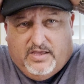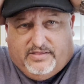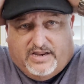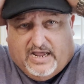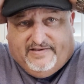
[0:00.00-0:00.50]

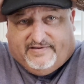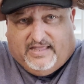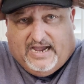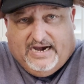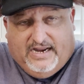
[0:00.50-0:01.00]
the nice
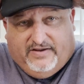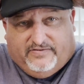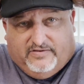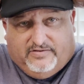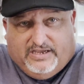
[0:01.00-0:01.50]
lining.
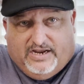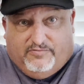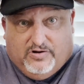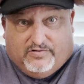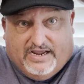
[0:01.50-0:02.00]
So, again,
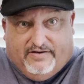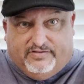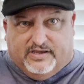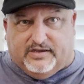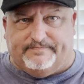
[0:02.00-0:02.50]
we don't
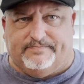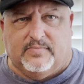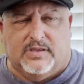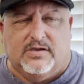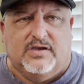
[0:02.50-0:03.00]
have the
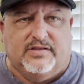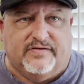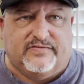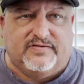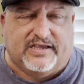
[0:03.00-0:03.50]

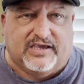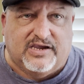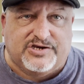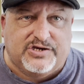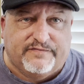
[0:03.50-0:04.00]
stick
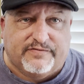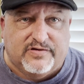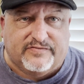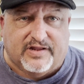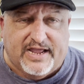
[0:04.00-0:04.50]
issue for
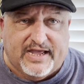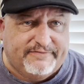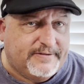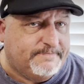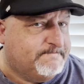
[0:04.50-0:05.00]
those that
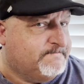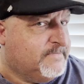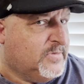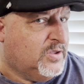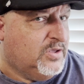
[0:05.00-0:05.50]
have it.
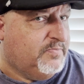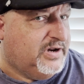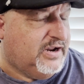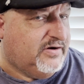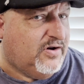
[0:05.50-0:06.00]

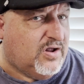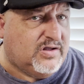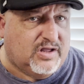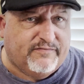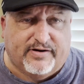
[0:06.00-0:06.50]
But in
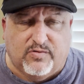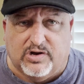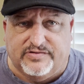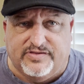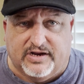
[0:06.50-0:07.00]
all, a very
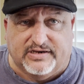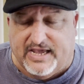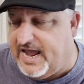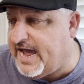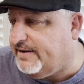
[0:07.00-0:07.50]
well done
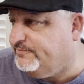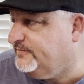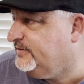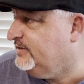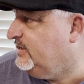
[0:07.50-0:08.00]
cap.
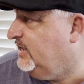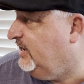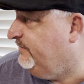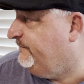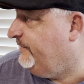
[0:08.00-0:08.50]

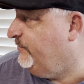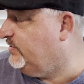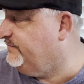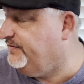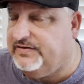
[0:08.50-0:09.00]
It's very
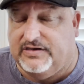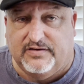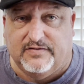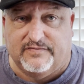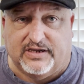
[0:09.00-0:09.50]
well
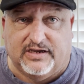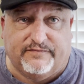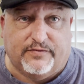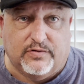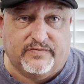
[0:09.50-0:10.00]
received,
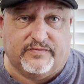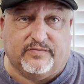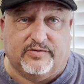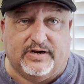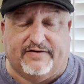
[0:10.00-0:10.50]
and
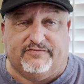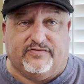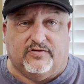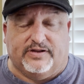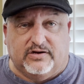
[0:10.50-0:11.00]
folks, after
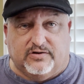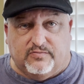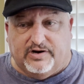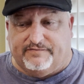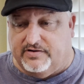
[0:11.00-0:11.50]
it sold out,
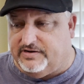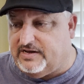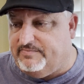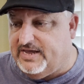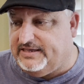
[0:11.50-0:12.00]
couldn't wait for it to
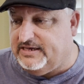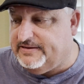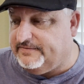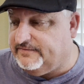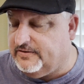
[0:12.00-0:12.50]
come back
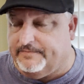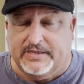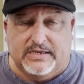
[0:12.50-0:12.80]
in. So